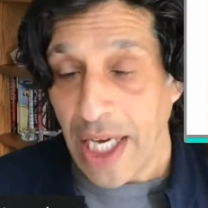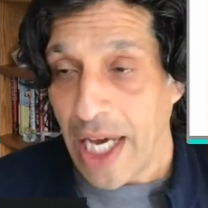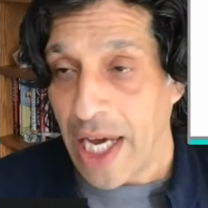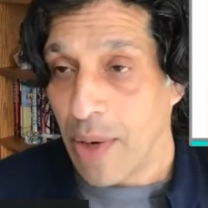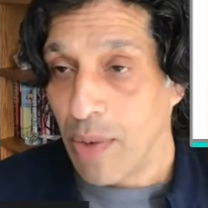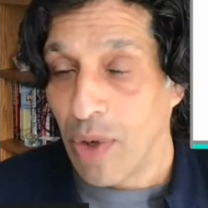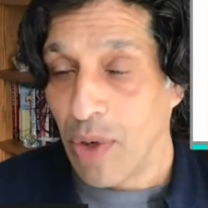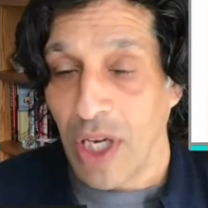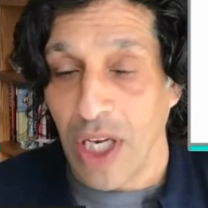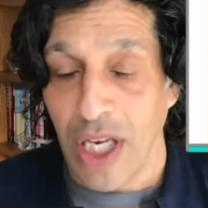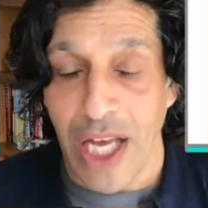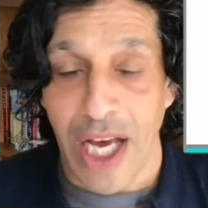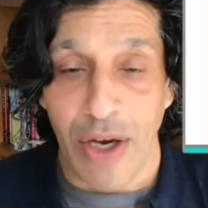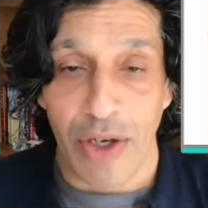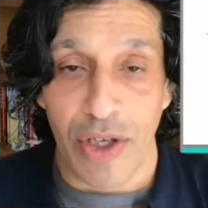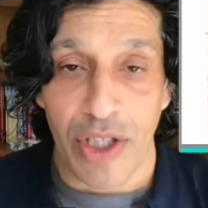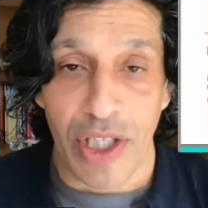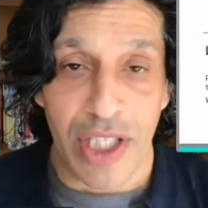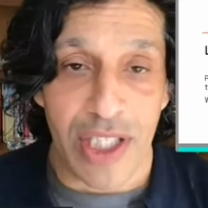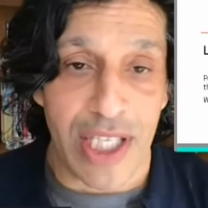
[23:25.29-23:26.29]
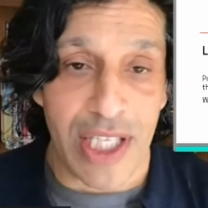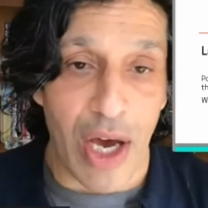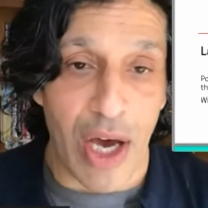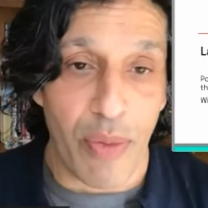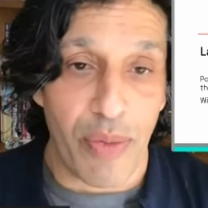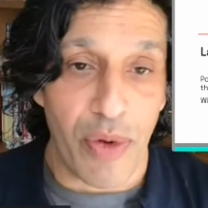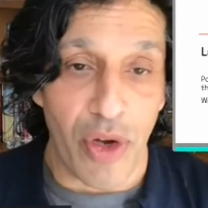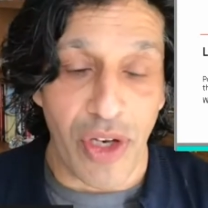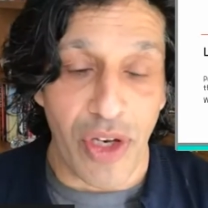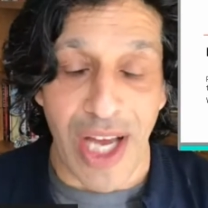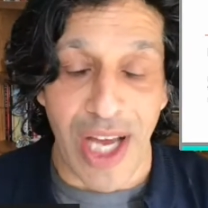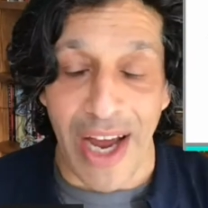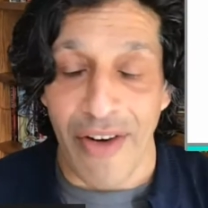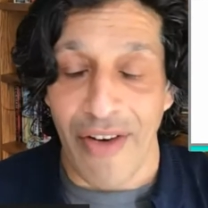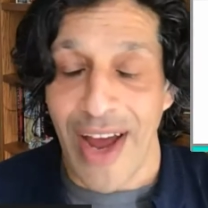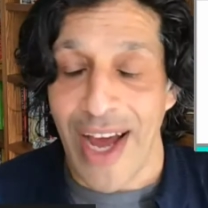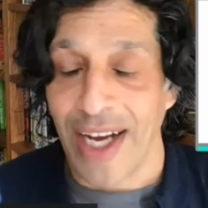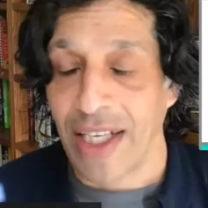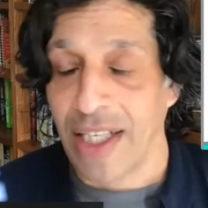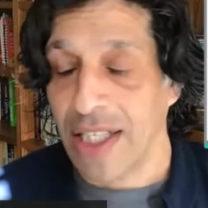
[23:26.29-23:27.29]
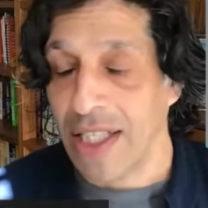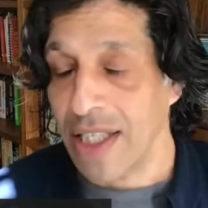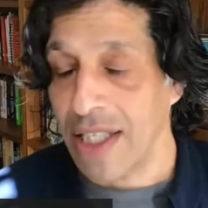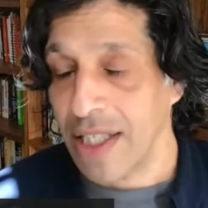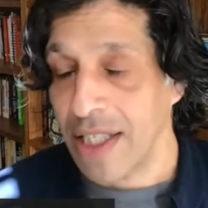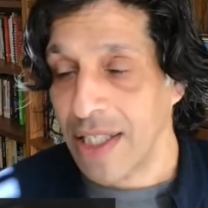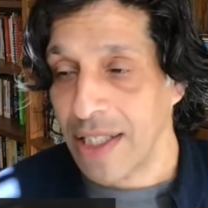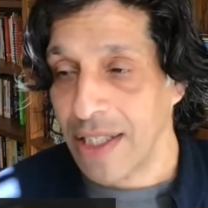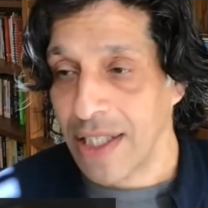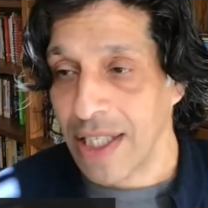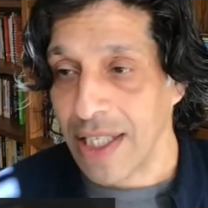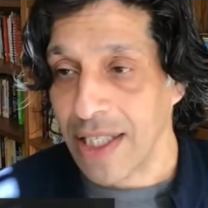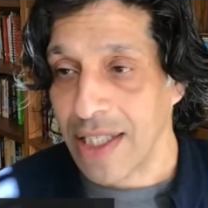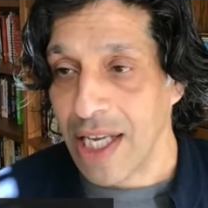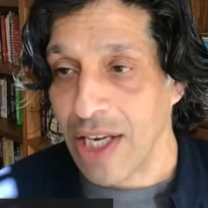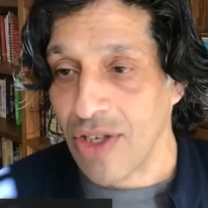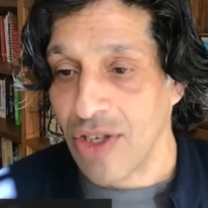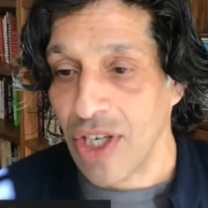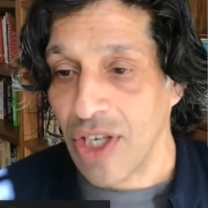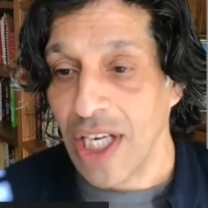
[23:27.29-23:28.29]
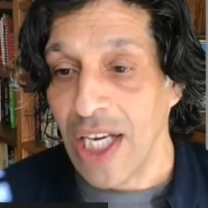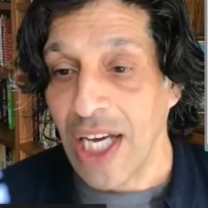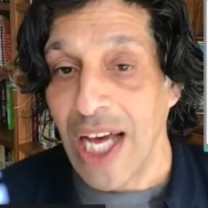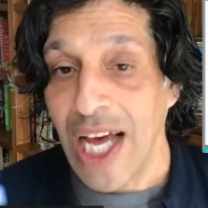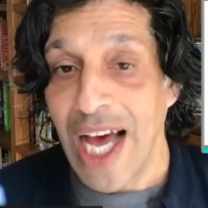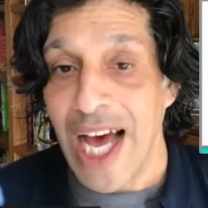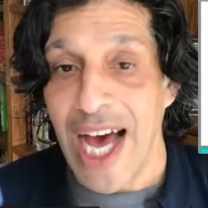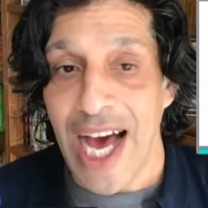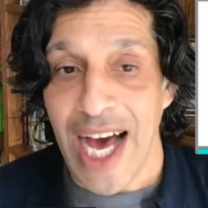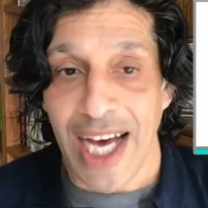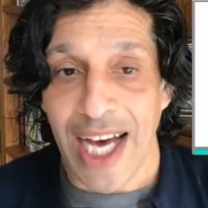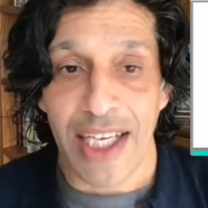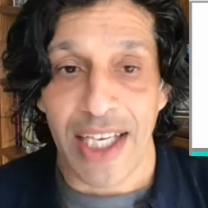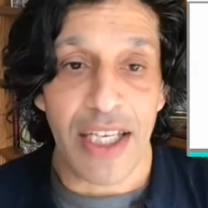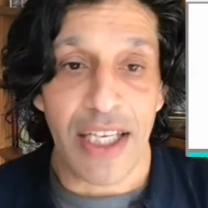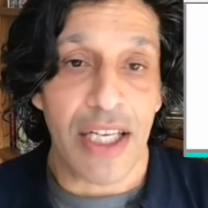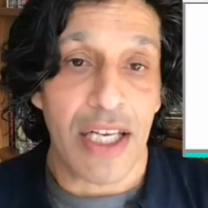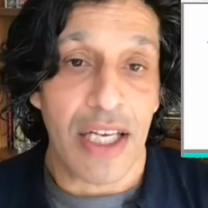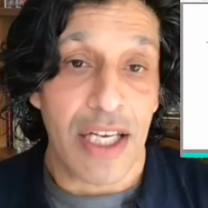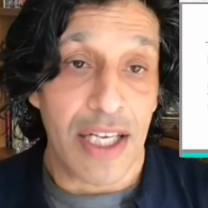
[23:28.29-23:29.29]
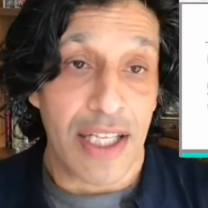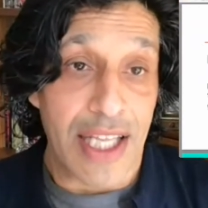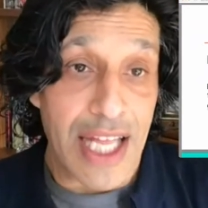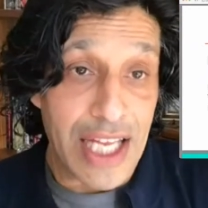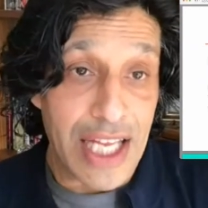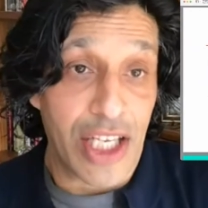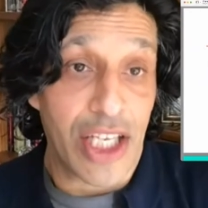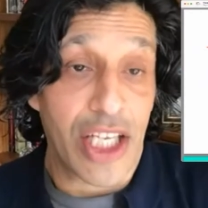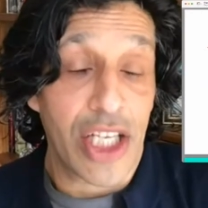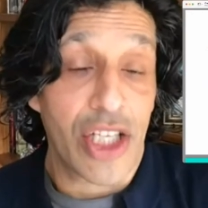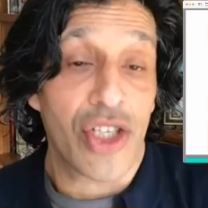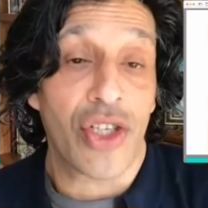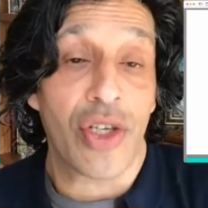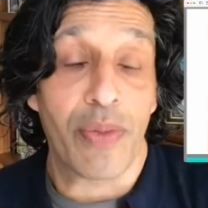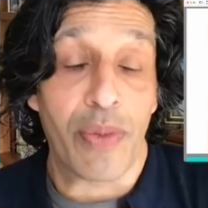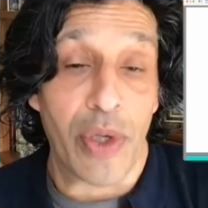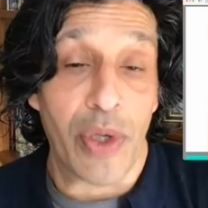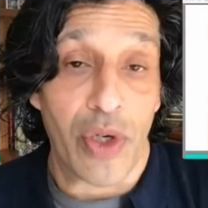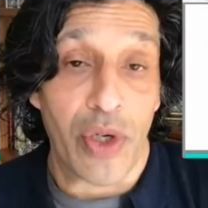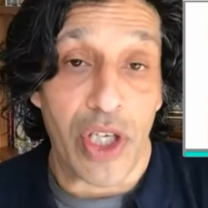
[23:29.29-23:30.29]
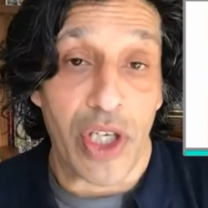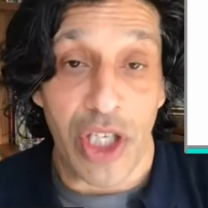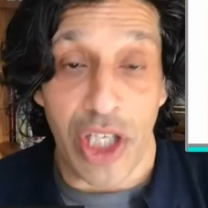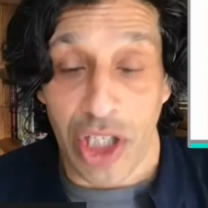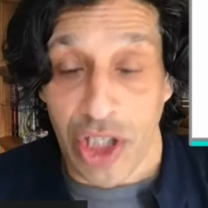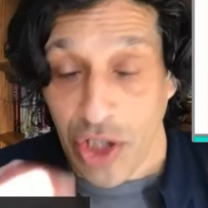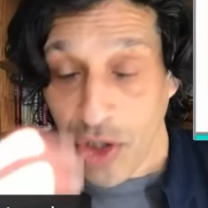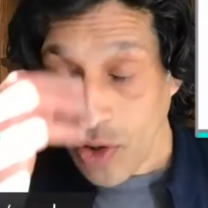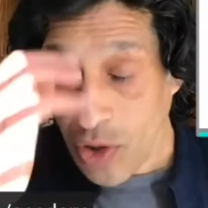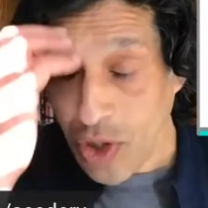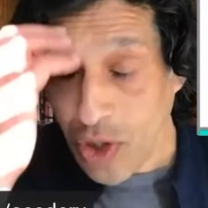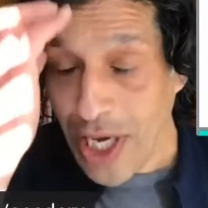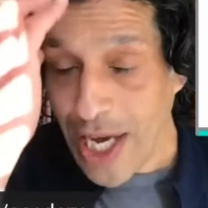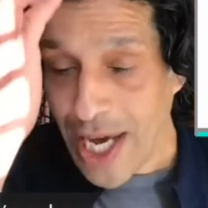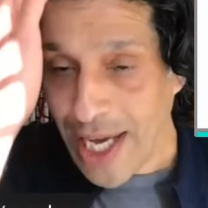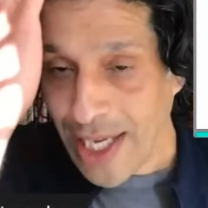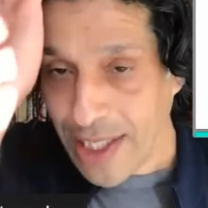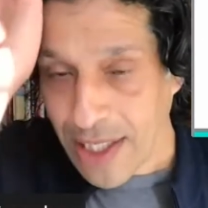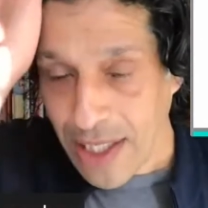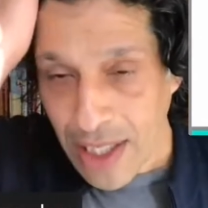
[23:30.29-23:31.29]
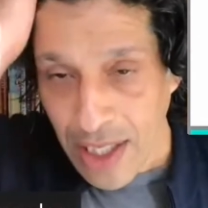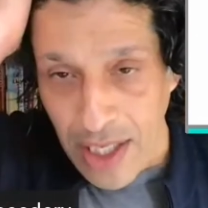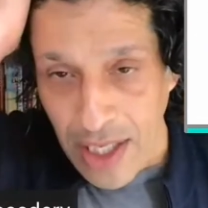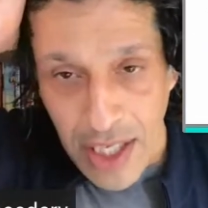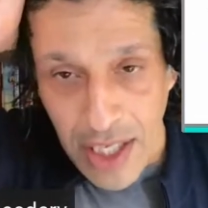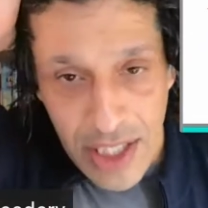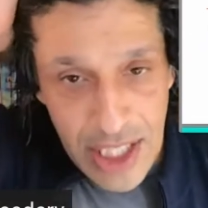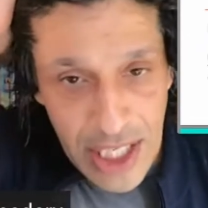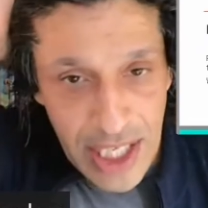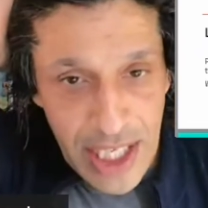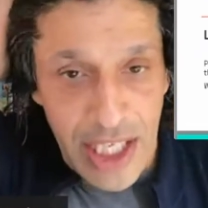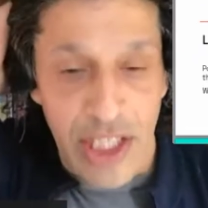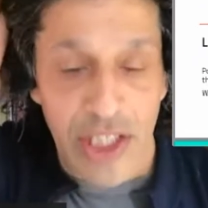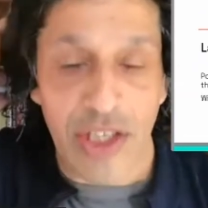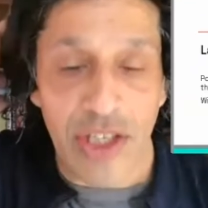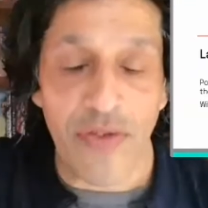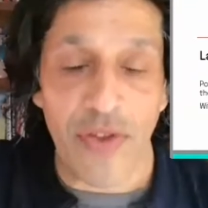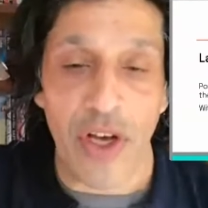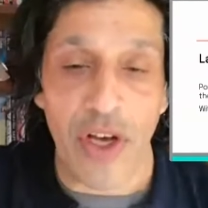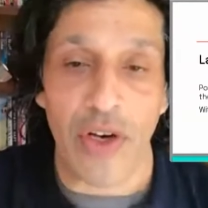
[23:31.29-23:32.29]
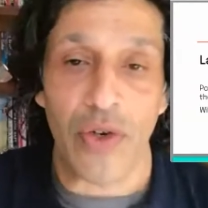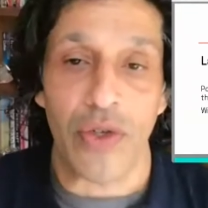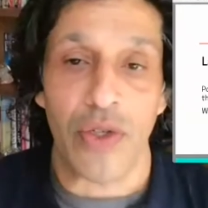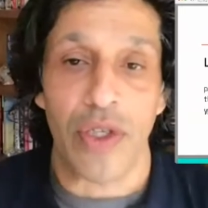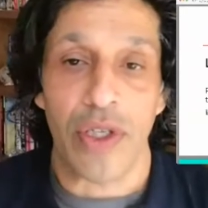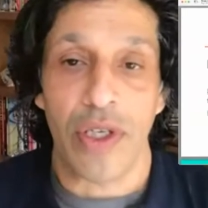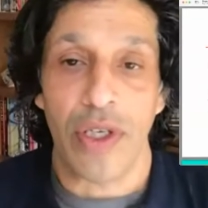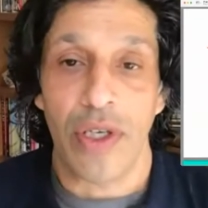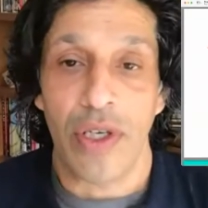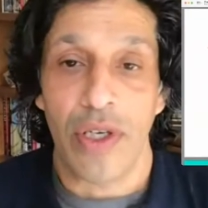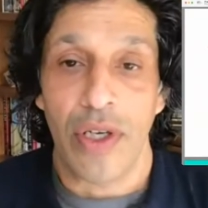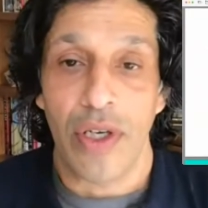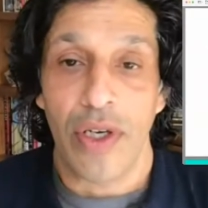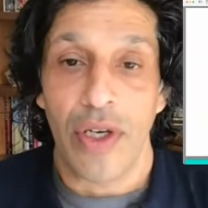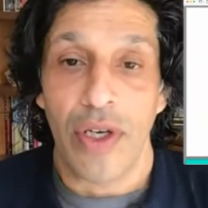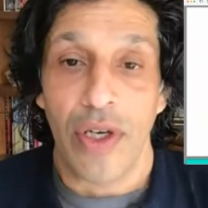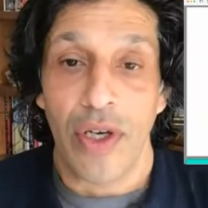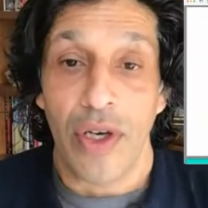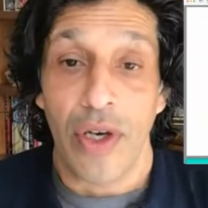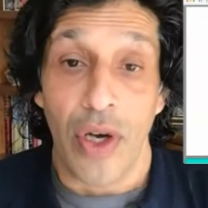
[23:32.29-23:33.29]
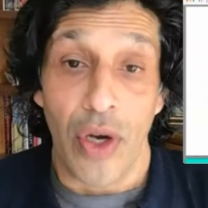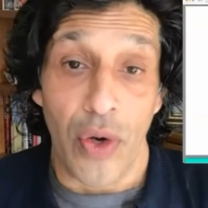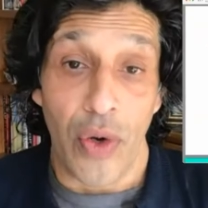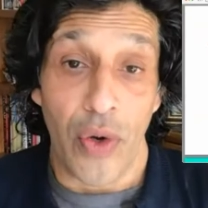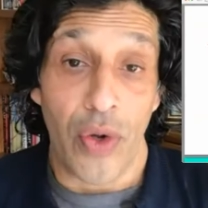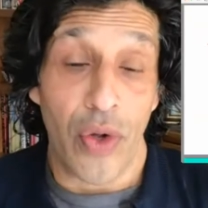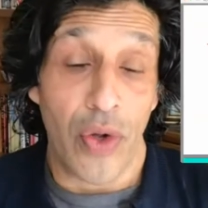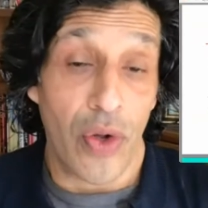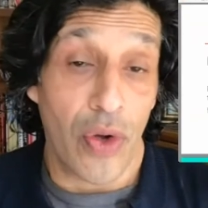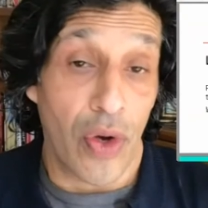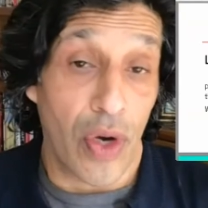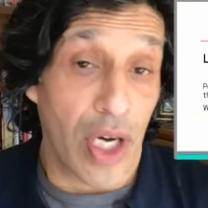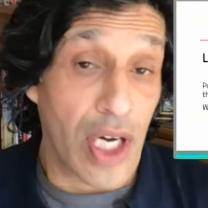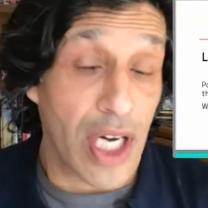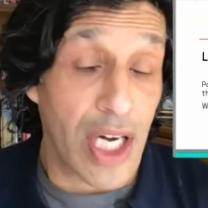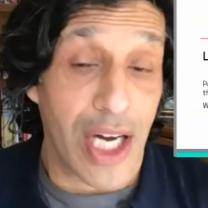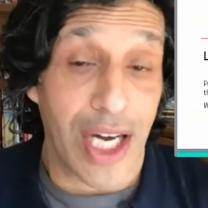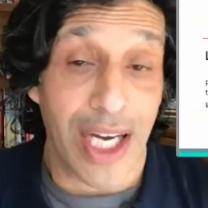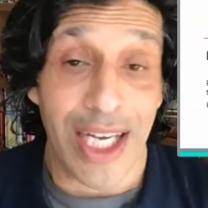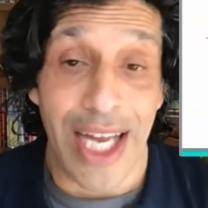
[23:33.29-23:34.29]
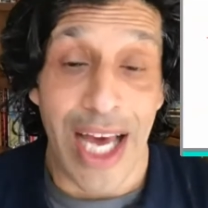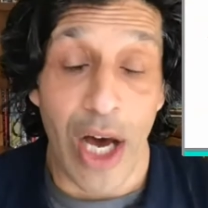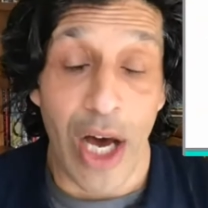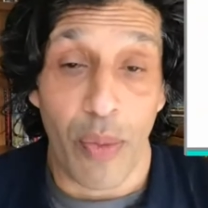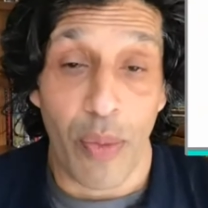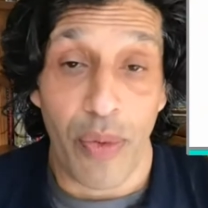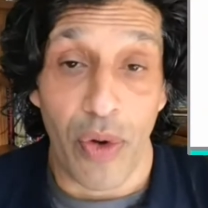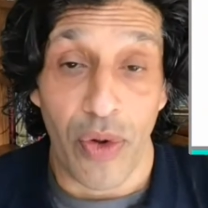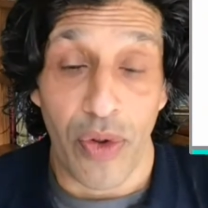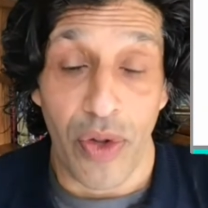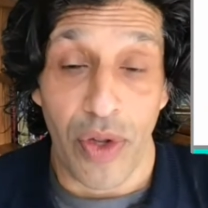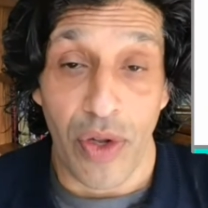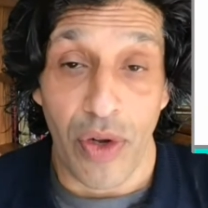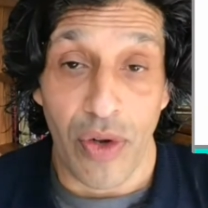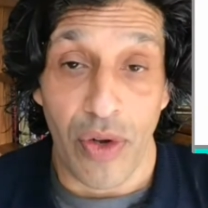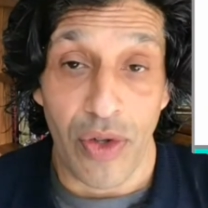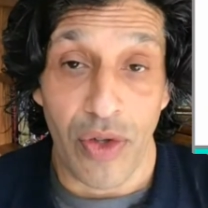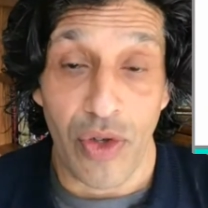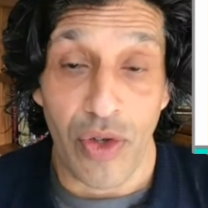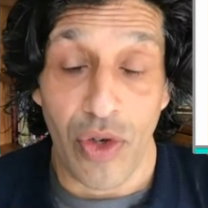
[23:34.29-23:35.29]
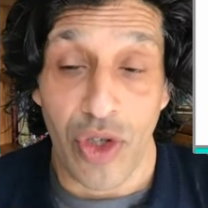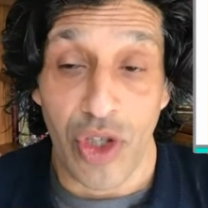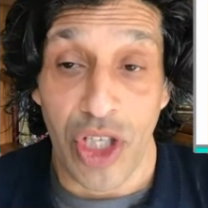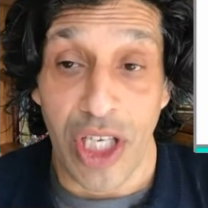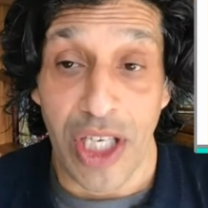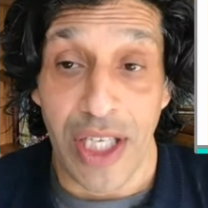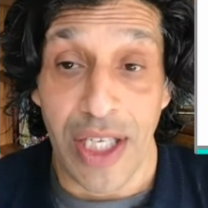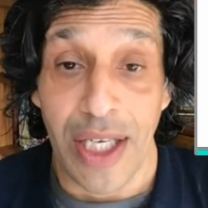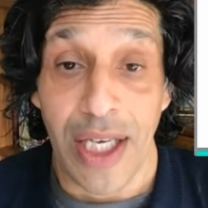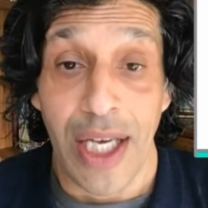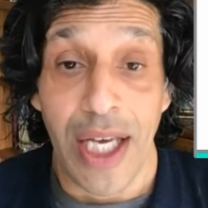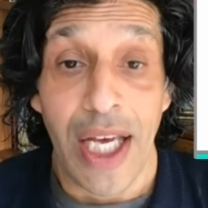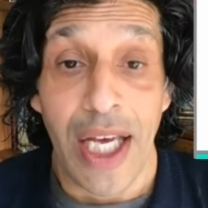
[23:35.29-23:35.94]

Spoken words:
It will allow you to set up your directors, etc., and then distribute conditional shares to each of those who are going to help you on your journey.